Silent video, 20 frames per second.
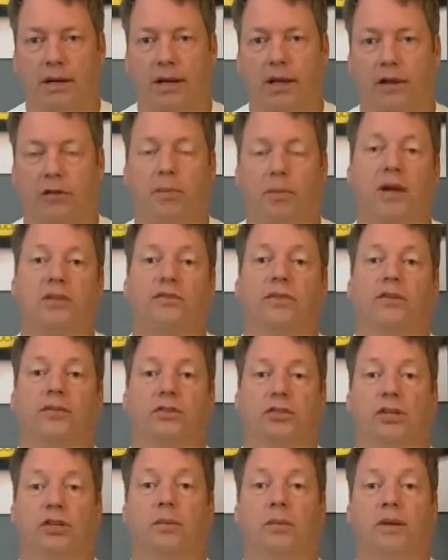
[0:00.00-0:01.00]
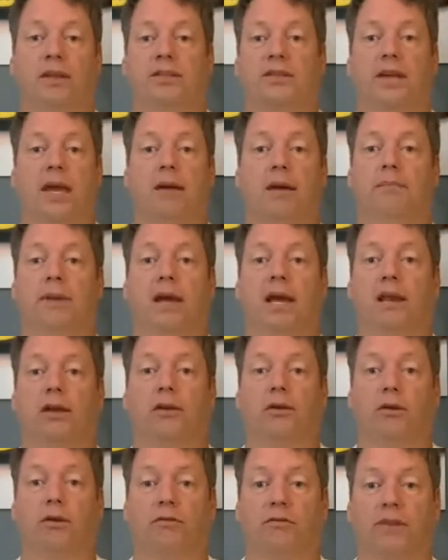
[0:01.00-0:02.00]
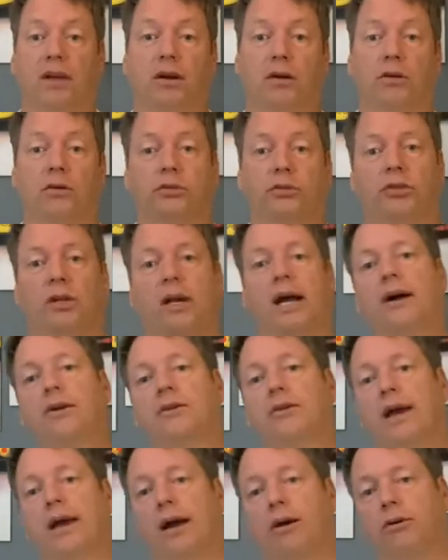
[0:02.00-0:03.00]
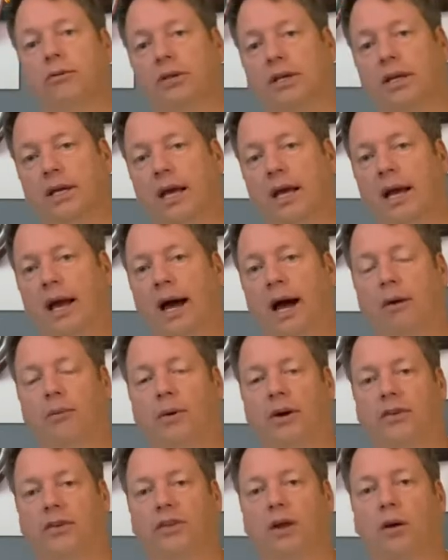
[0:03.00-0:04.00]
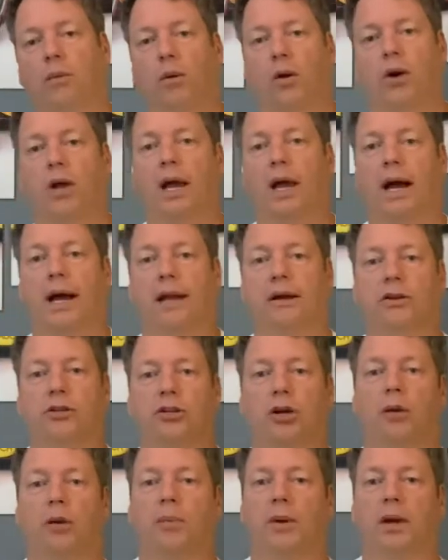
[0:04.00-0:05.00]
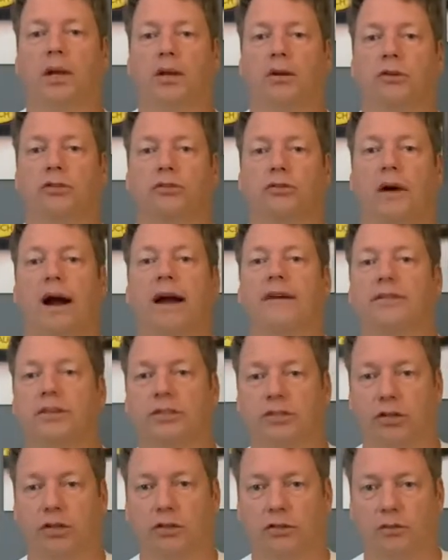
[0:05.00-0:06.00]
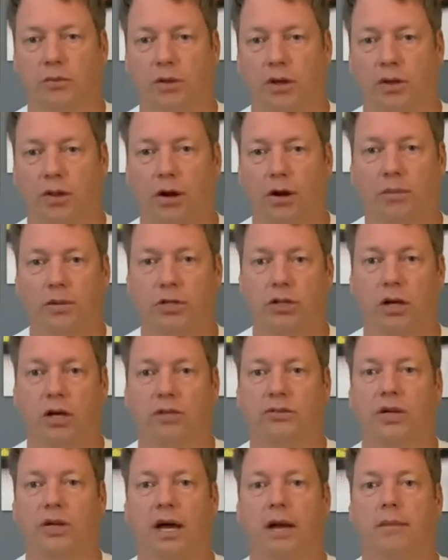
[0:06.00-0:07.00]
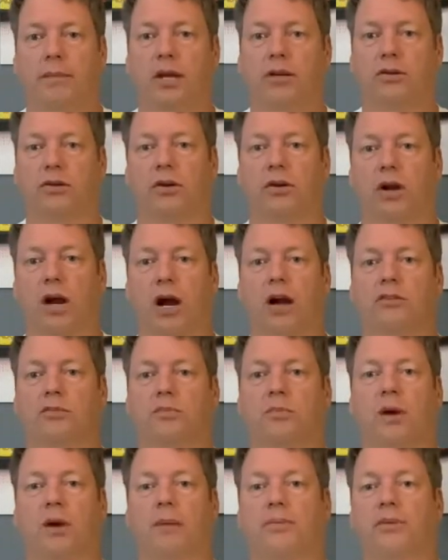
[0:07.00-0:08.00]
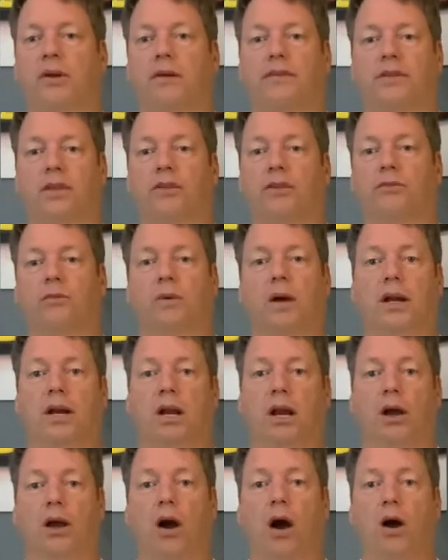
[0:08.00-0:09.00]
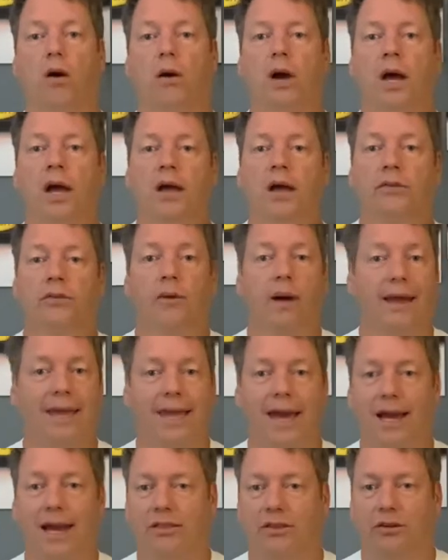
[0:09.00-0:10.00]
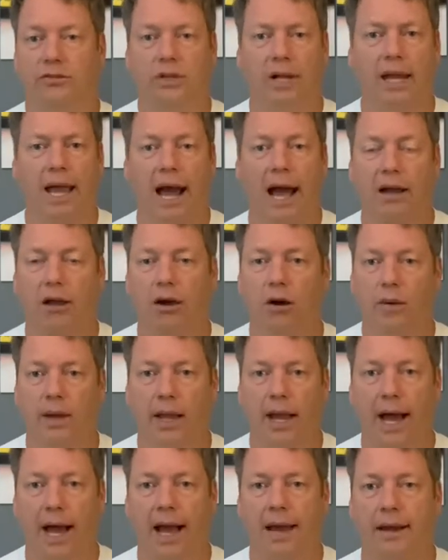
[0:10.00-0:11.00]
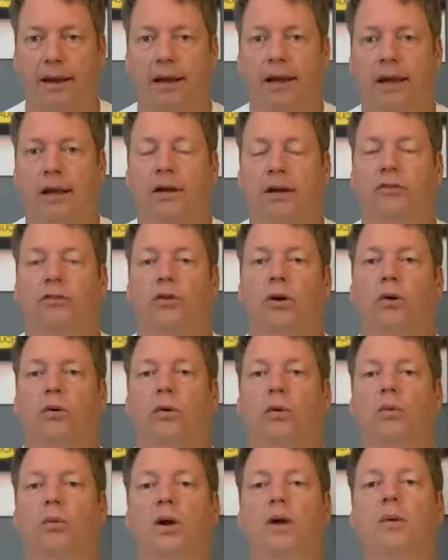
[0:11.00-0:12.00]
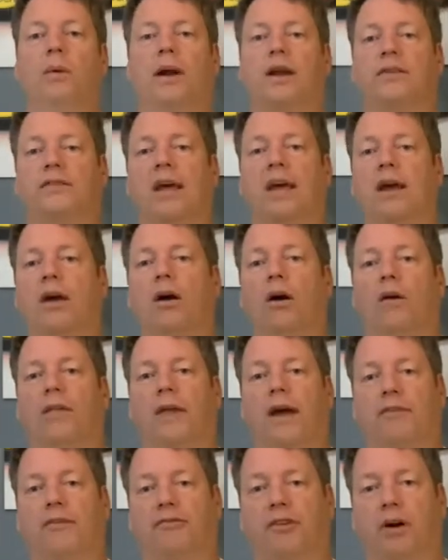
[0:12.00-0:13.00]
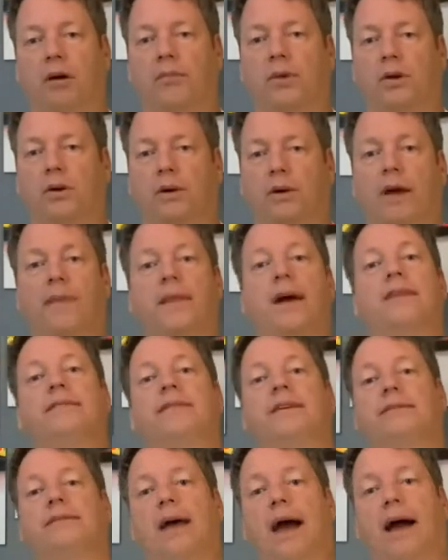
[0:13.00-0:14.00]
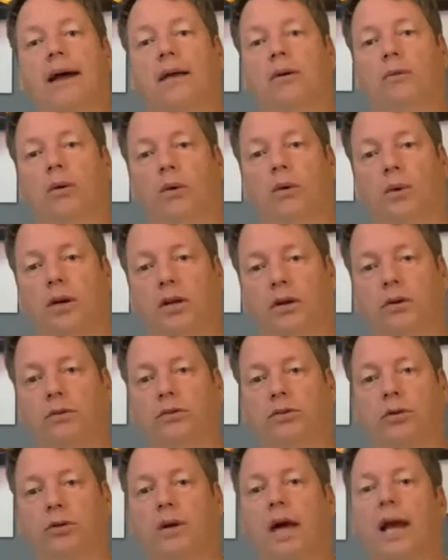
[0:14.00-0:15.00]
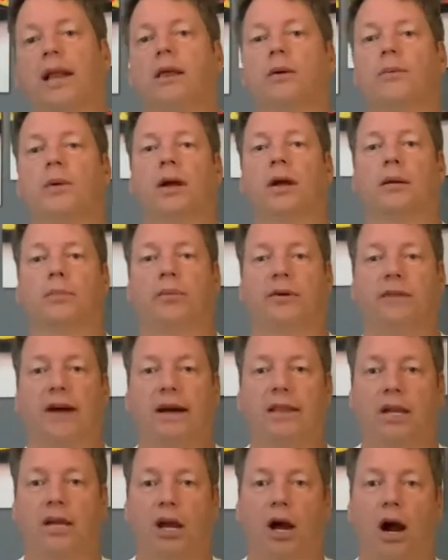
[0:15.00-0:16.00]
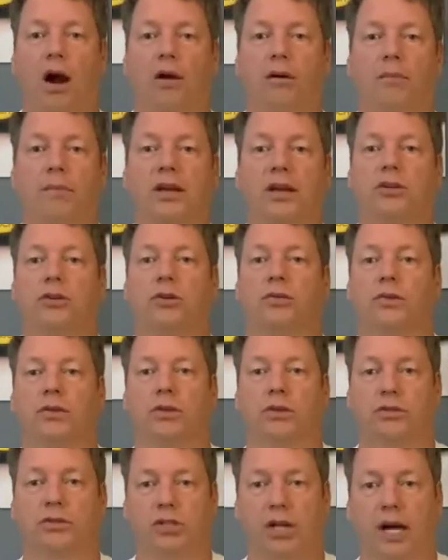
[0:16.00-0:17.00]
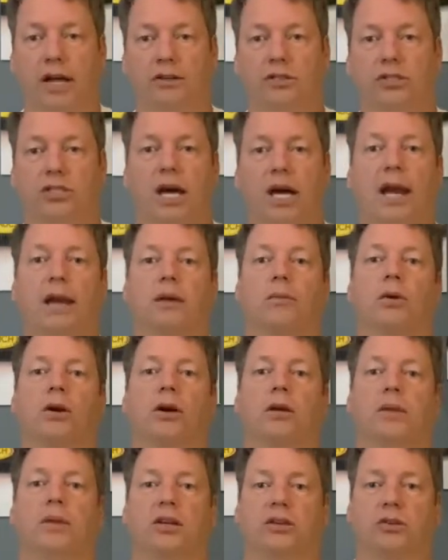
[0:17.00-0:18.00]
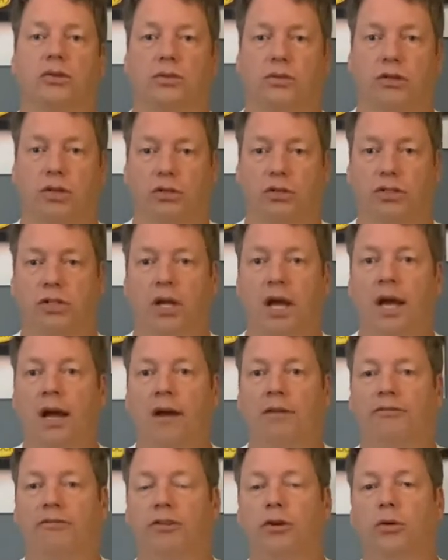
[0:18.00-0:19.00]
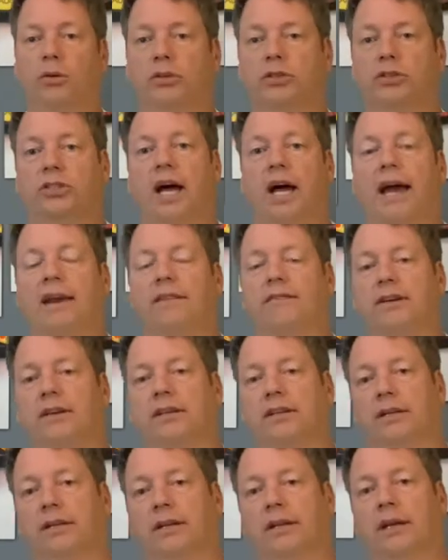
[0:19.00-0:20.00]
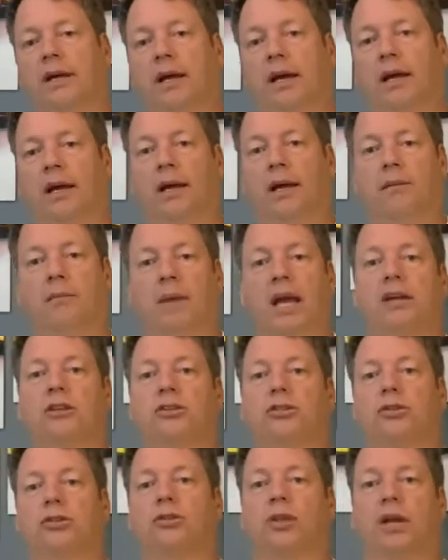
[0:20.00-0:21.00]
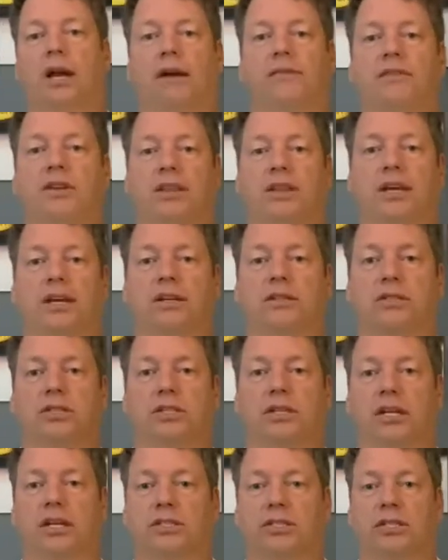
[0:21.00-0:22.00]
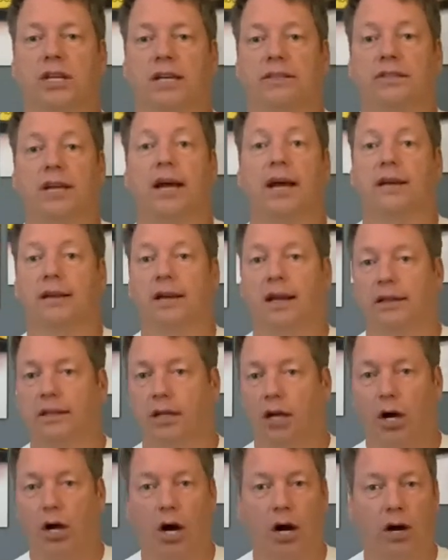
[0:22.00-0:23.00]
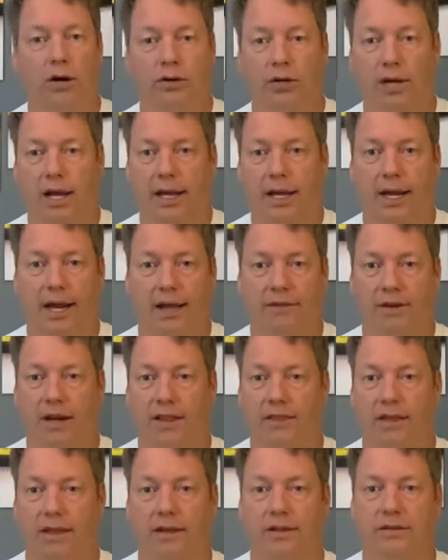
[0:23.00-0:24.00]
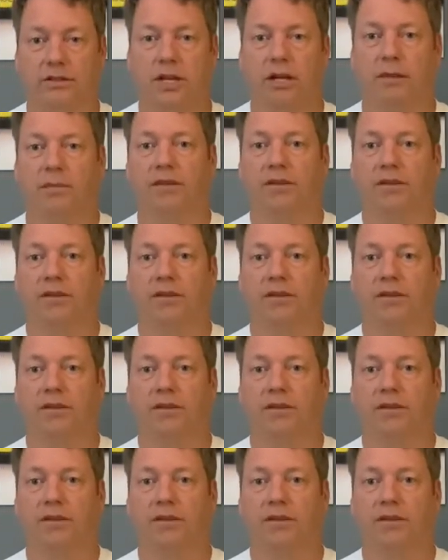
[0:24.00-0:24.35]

Especially for somebody that's campaigning your own vehicle. So now you not only, I want to say, working on sharpening your driving skills when you're there, but you also got to make sure the car's prepped and everything's ready to go. So I get it, there's a lot going on. So we want to take all that from you, and that's exactly what we do. So not only are we going to provide the car and make sure that there's tires on it, we're going to make sure that there's fuel inside of it, and making sure that everything is, let's say, tightened on the car, and you're not going to have anything that's going to be